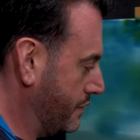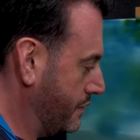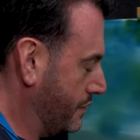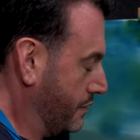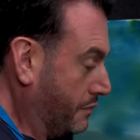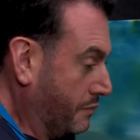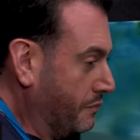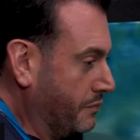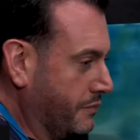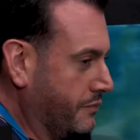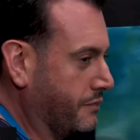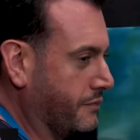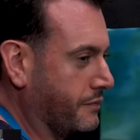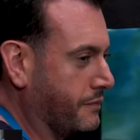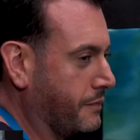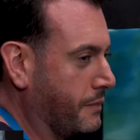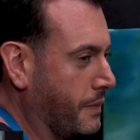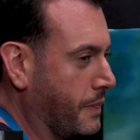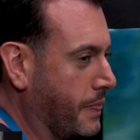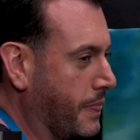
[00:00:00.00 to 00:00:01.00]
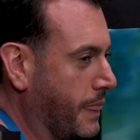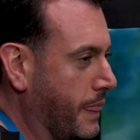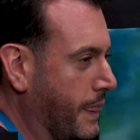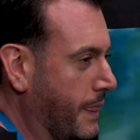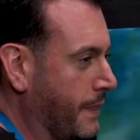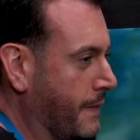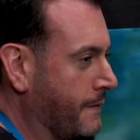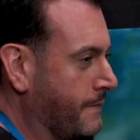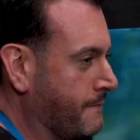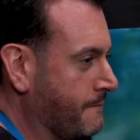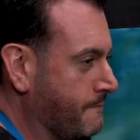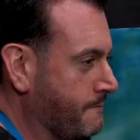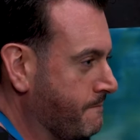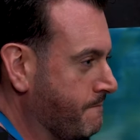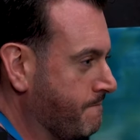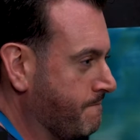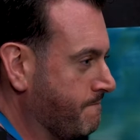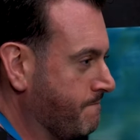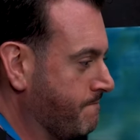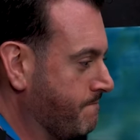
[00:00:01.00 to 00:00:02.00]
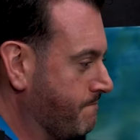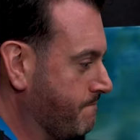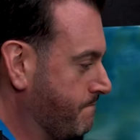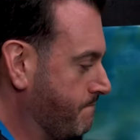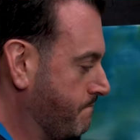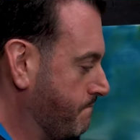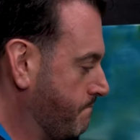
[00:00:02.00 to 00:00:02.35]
Sometimes they slip out of your hand, go across the room.